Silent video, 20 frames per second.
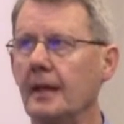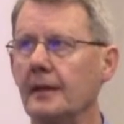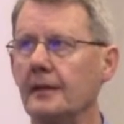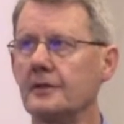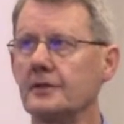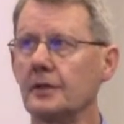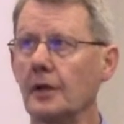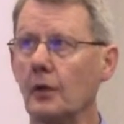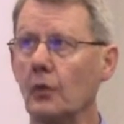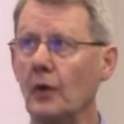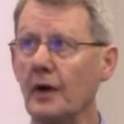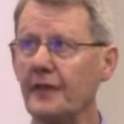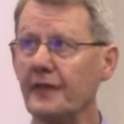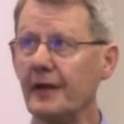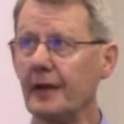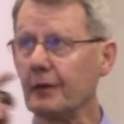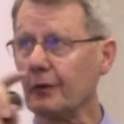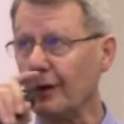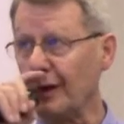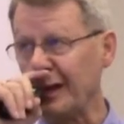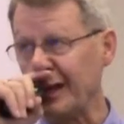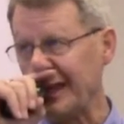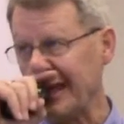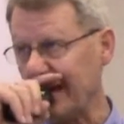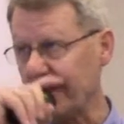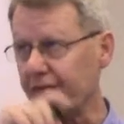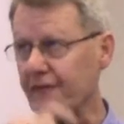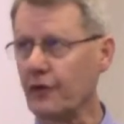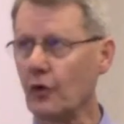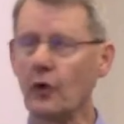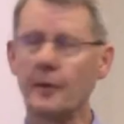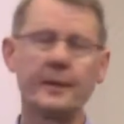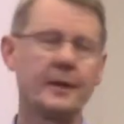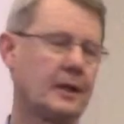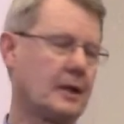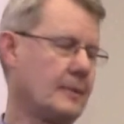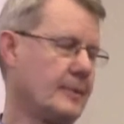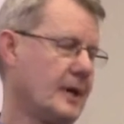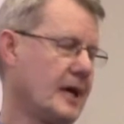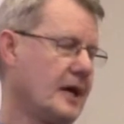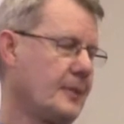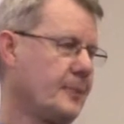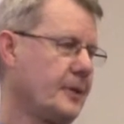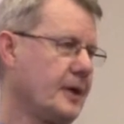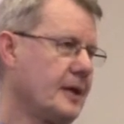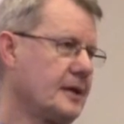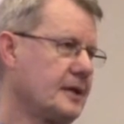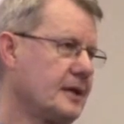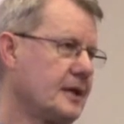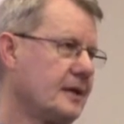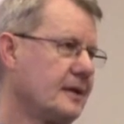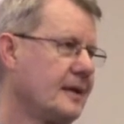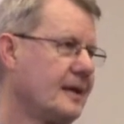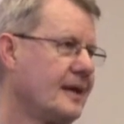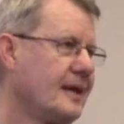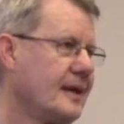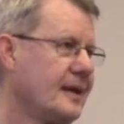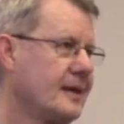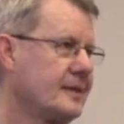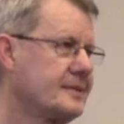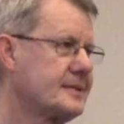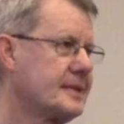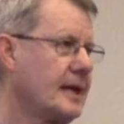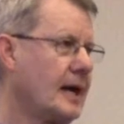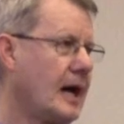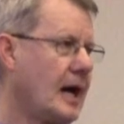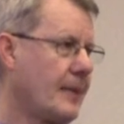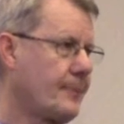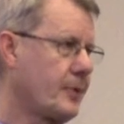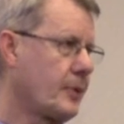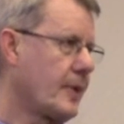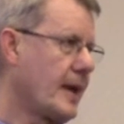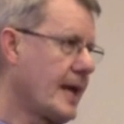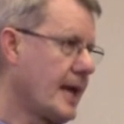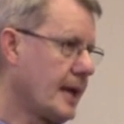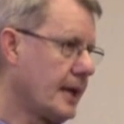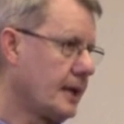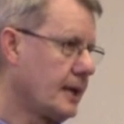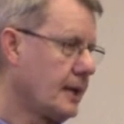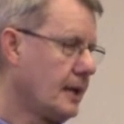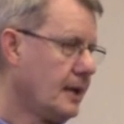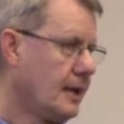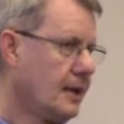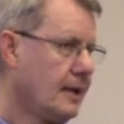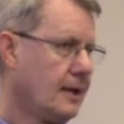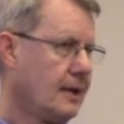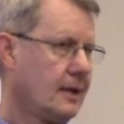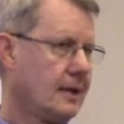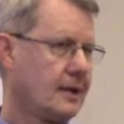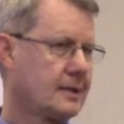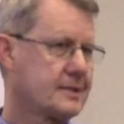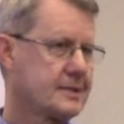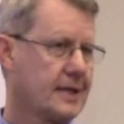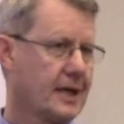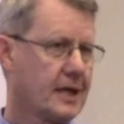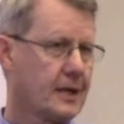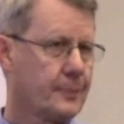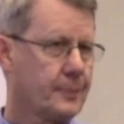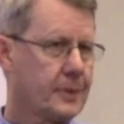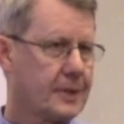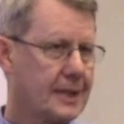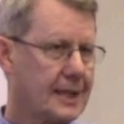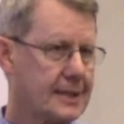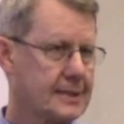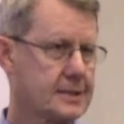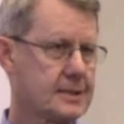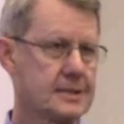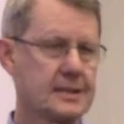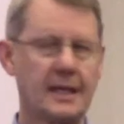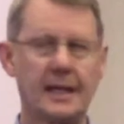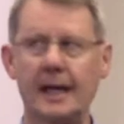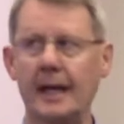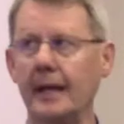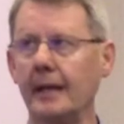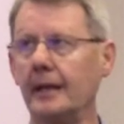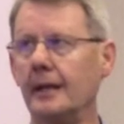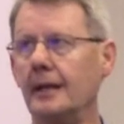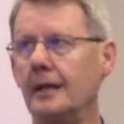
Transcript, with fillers: There's only one thing wrong with that formula, in my opinion, and it's the operand. It's not a plus sign,